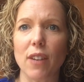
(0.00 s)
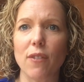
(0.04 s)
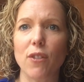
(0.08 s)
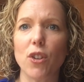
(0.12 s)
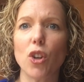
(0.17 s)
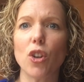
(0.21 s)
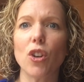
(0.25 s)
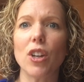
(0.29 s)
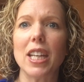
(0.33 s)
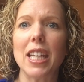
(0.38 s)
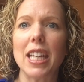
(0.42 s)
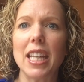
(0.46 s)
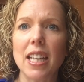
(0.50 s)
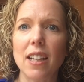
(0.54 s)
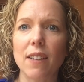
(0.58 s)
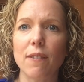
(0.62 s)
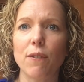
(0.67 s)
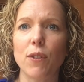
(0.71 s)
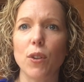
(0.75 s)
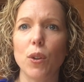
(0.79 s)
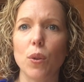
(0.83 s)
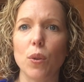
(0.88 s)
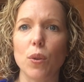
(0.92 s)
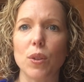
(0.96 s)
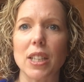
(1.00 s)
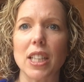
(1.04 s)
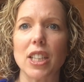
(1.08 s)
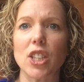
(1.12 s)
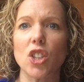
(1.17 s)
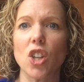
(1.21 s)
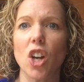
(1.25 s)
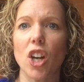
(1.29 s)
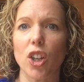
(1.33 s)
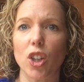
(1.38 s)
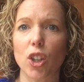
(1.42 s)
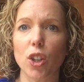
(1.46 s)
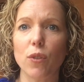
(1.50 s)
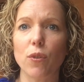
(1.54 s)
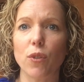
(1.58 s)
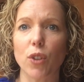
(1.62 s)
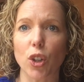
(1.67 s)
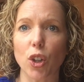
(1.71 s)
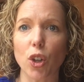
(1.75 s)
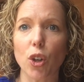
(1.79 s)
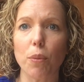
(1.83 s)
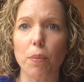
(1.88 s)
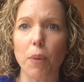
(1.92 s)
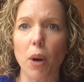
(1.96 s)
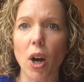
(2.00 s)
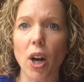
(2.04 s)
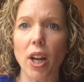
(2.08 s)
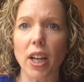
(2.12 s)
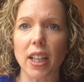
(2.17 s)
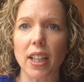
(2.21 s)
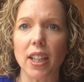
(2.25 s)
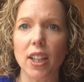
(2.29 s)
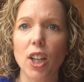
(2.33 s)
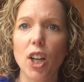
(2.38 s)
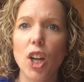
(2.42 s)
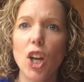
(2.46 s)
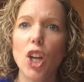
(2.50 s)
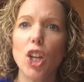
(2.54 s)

If you're eating foods that's not good for your body,